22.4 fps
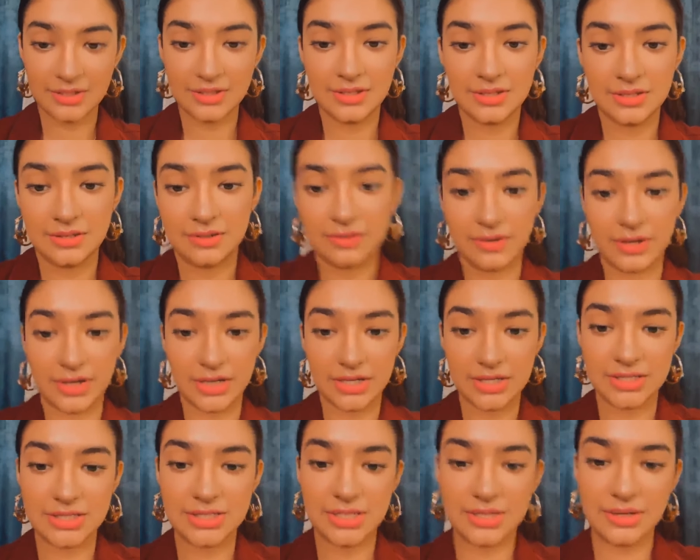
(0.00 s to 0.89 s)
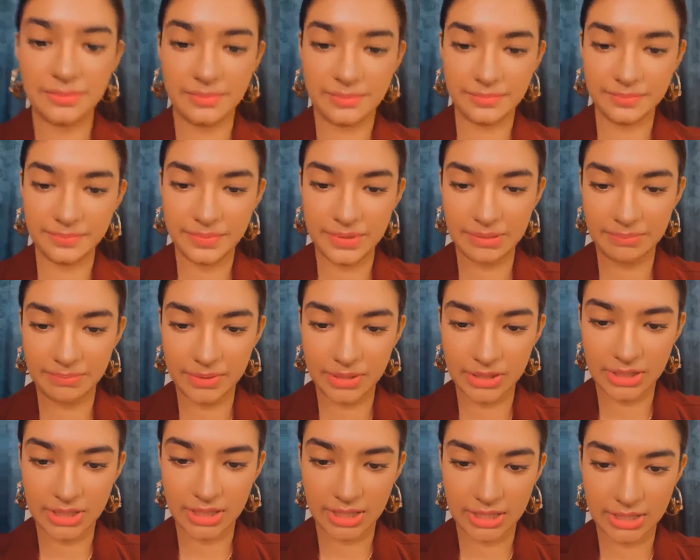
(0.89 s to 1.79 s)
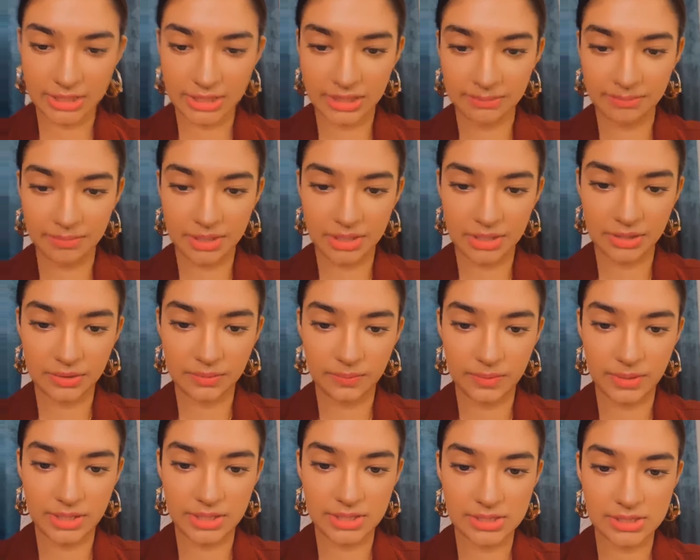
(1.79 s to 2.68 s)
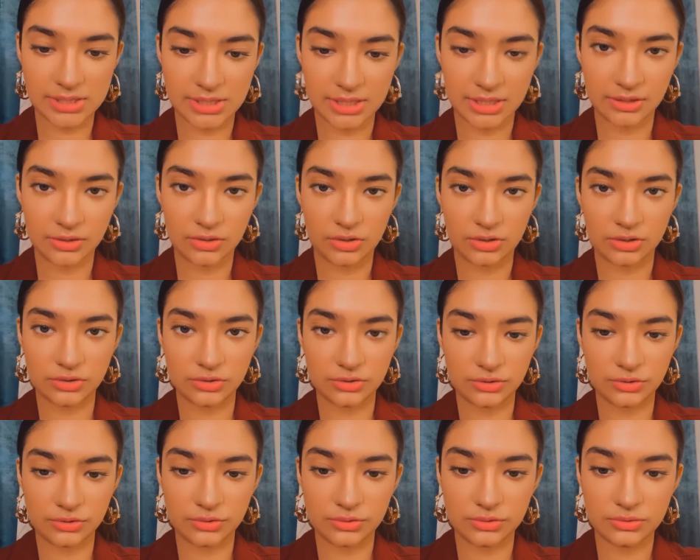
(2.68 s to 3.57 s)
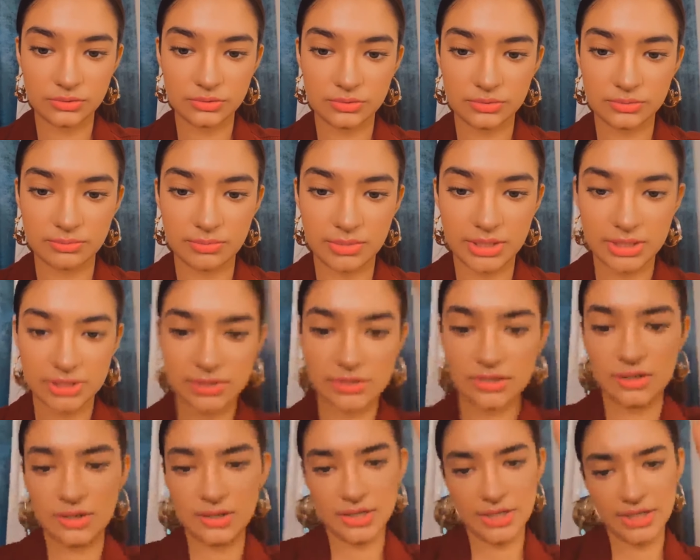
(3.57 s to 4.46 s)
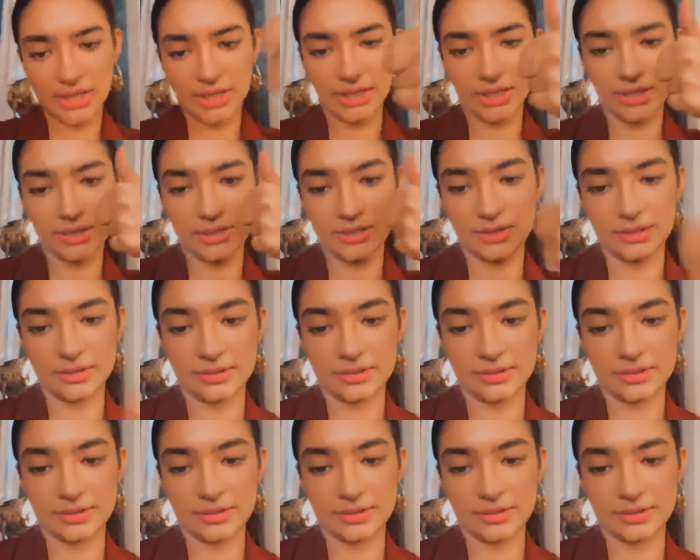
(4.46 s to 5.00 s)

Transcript: Okay, some people can't take my requests. I got to know. But it's all right.